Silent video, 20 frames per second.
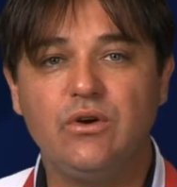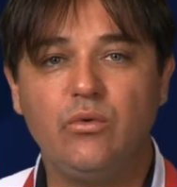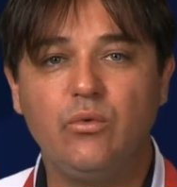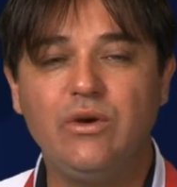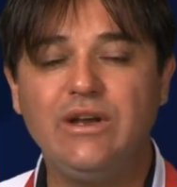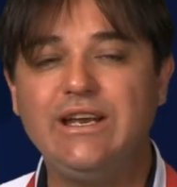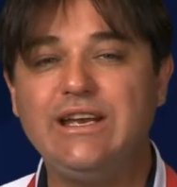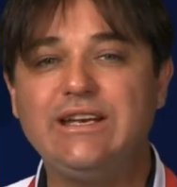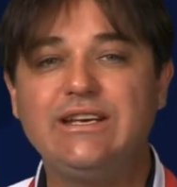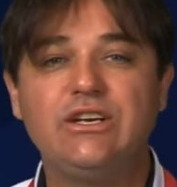
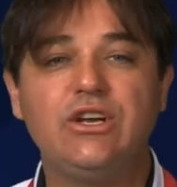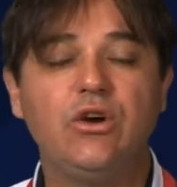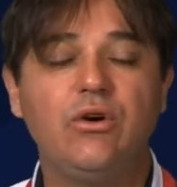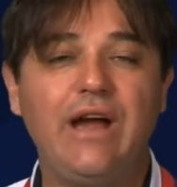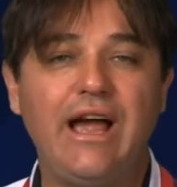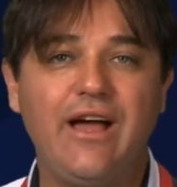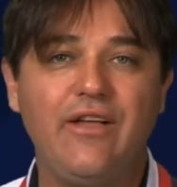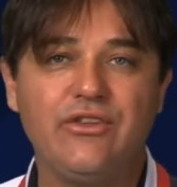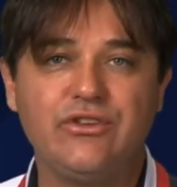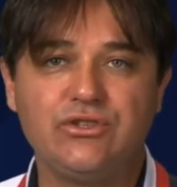We need to know
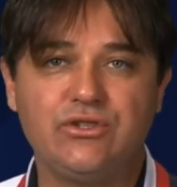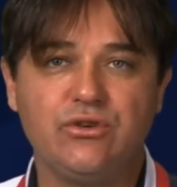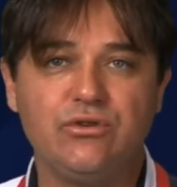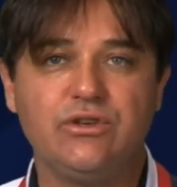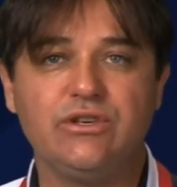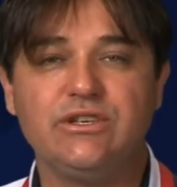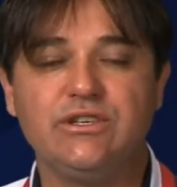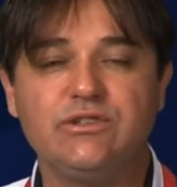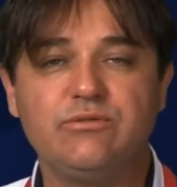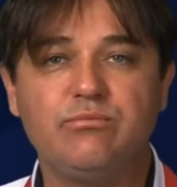how the
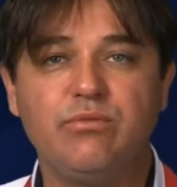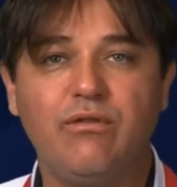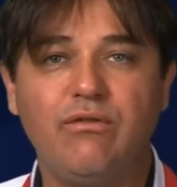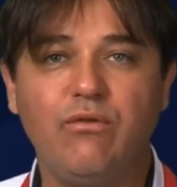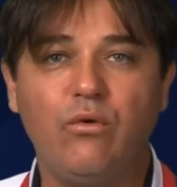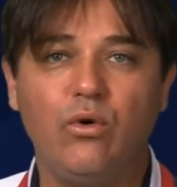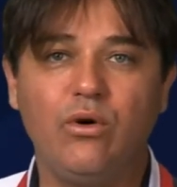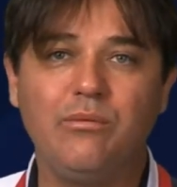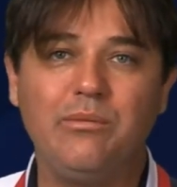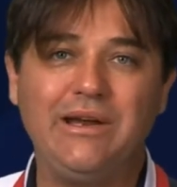student is
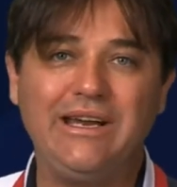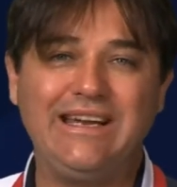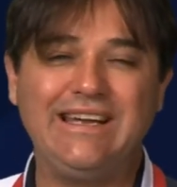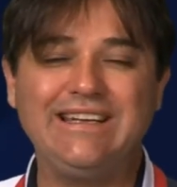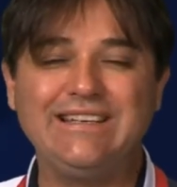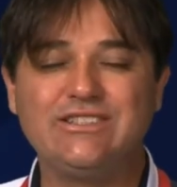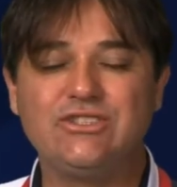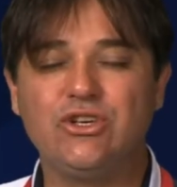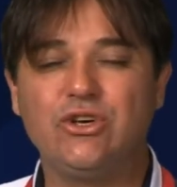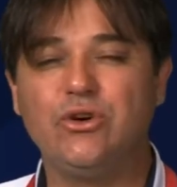performing.
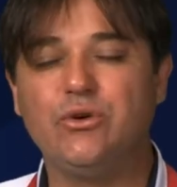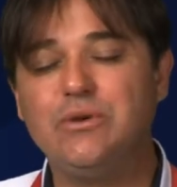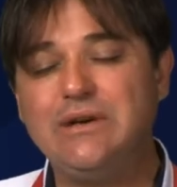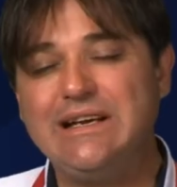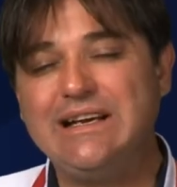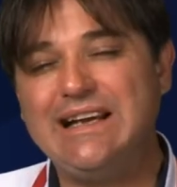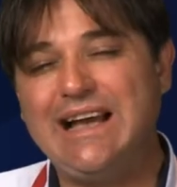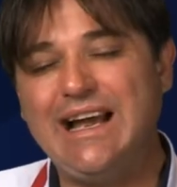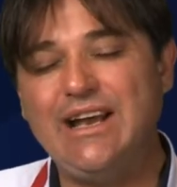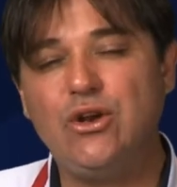And so
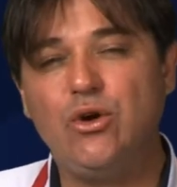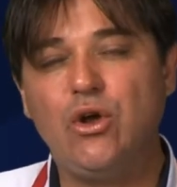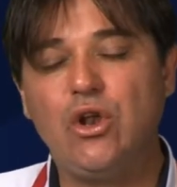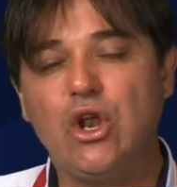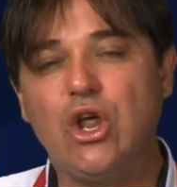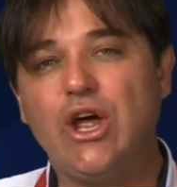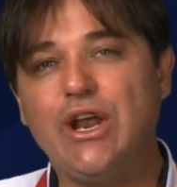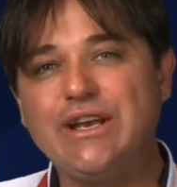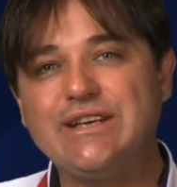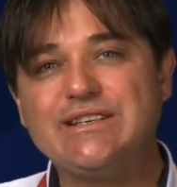I know a
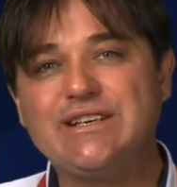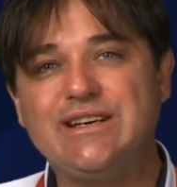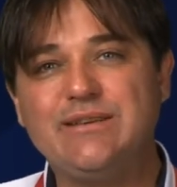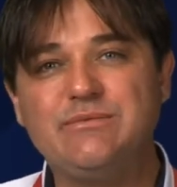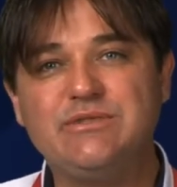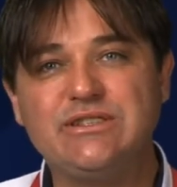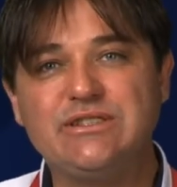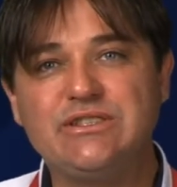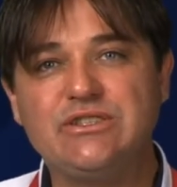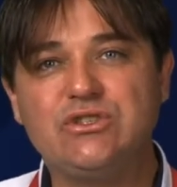lot of
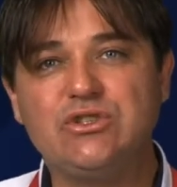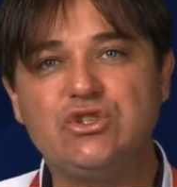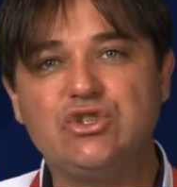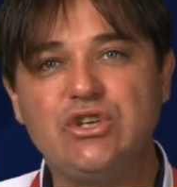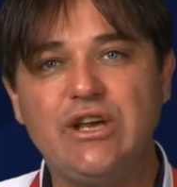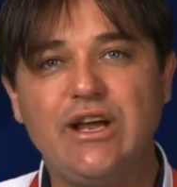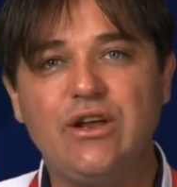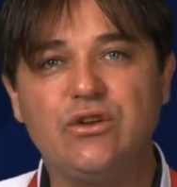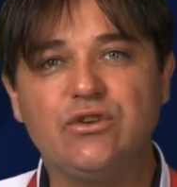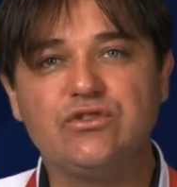times this is a
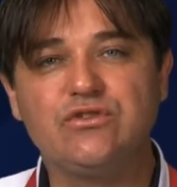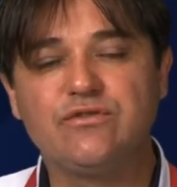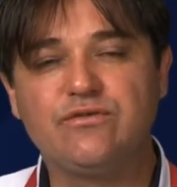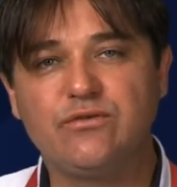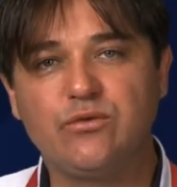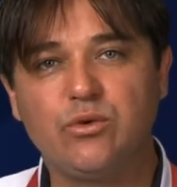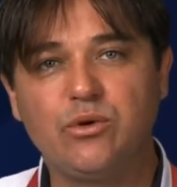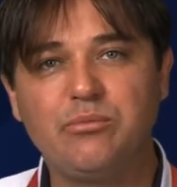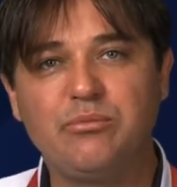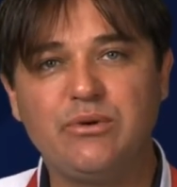challenge
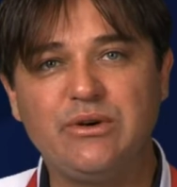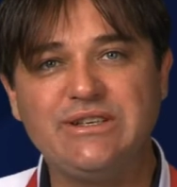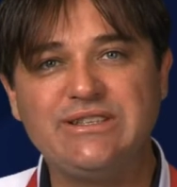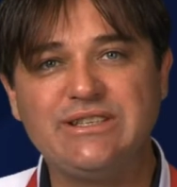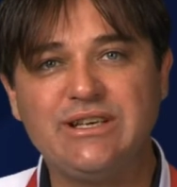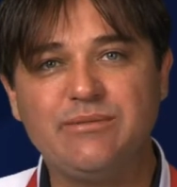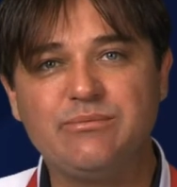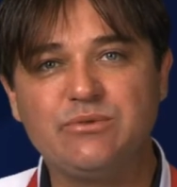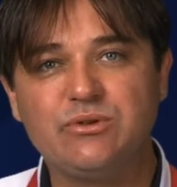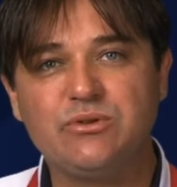for
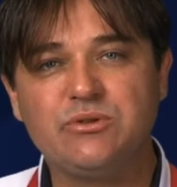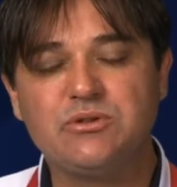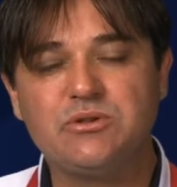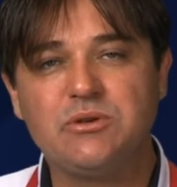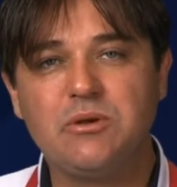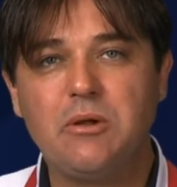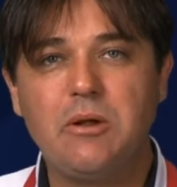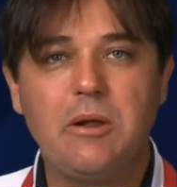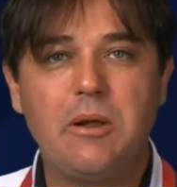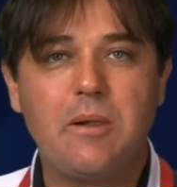preceptors.
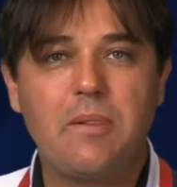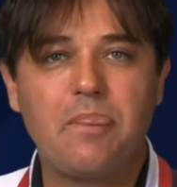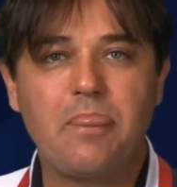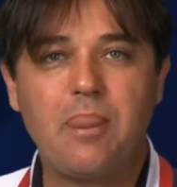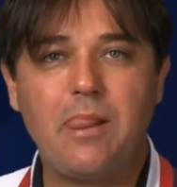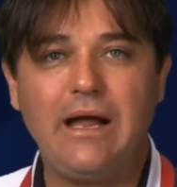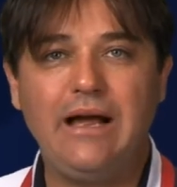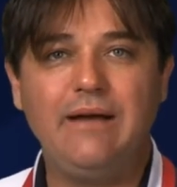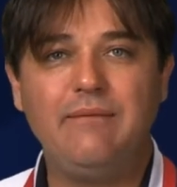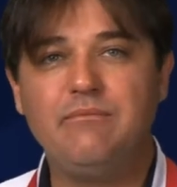
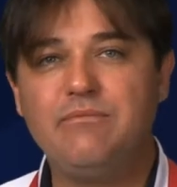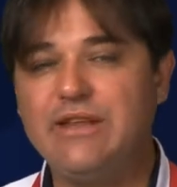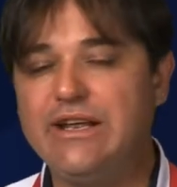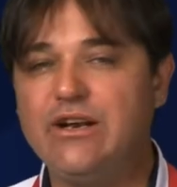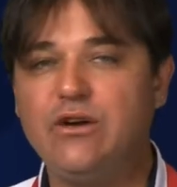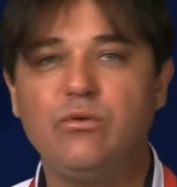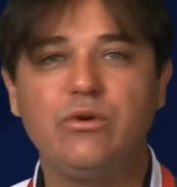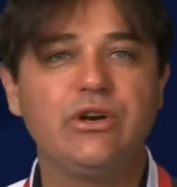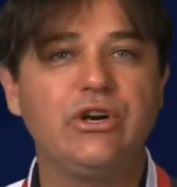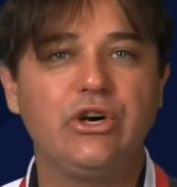They
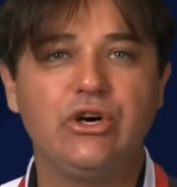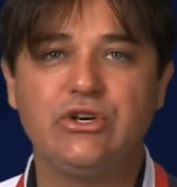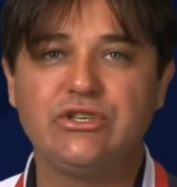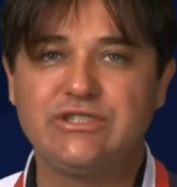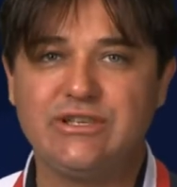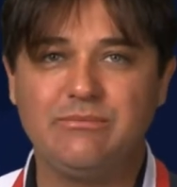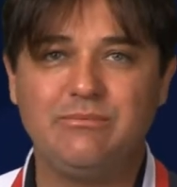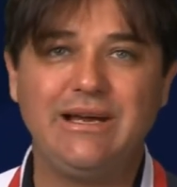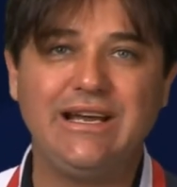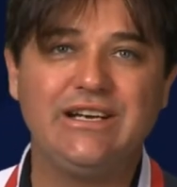don't want to hurt
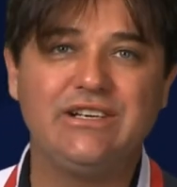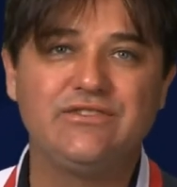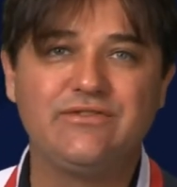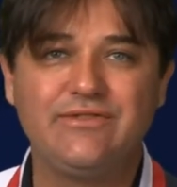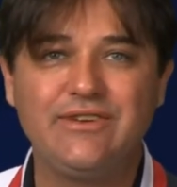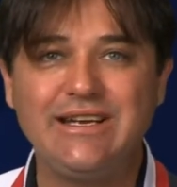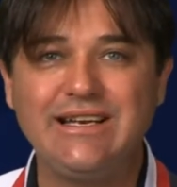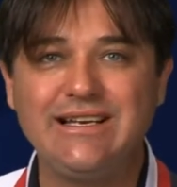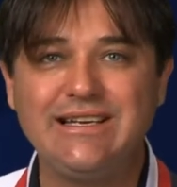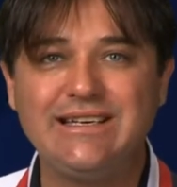somebody's
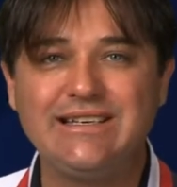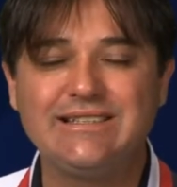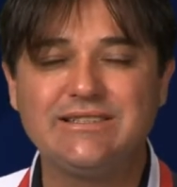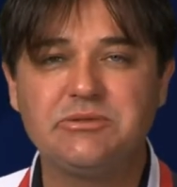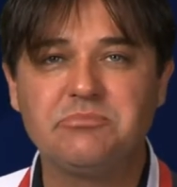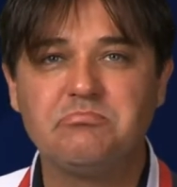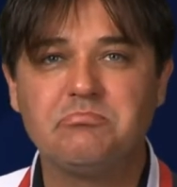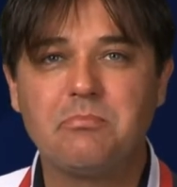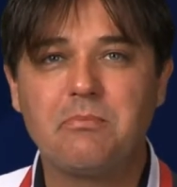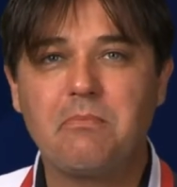feelings.